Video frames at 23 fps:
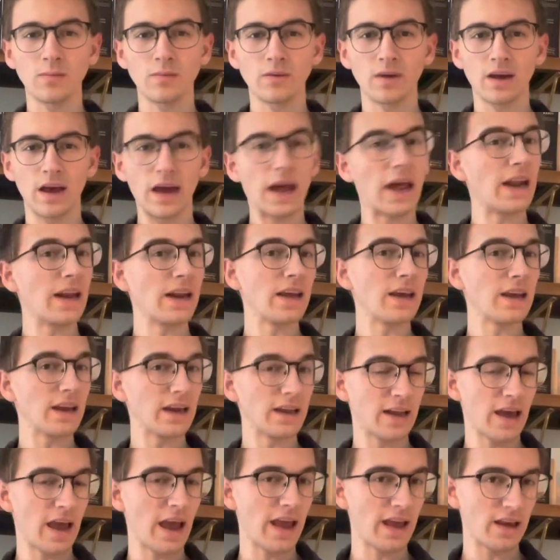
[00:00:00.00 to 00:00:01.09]
And in
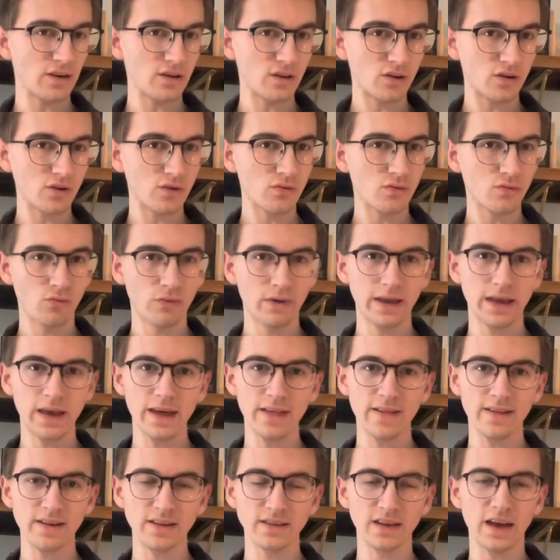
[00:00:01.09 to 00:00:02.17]
Hegel, we get
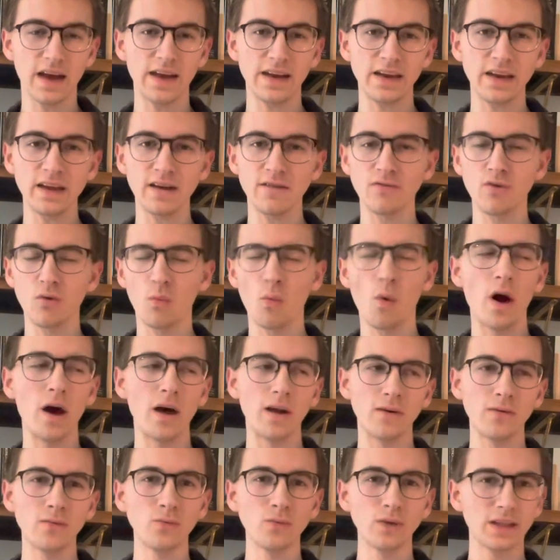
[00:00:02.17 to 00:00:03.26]
this idea of the
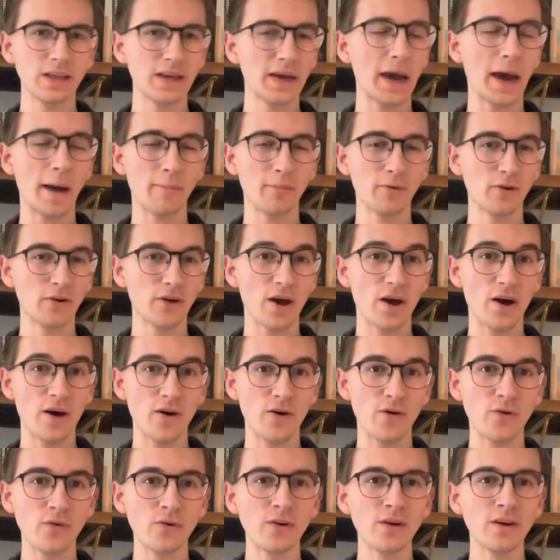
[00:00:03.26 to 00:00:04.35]
one with the capital
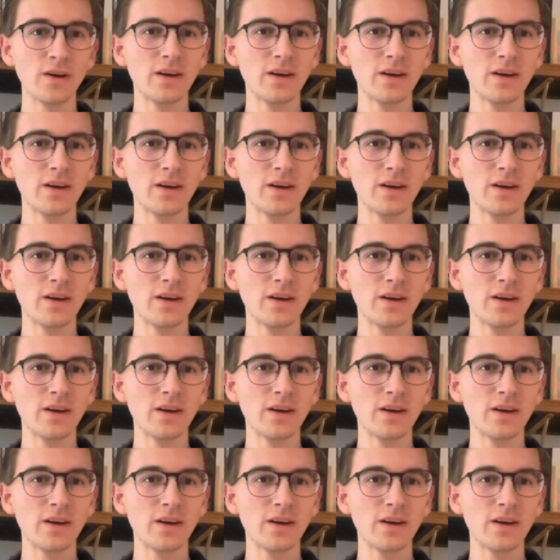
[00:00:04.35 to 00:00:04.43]
O,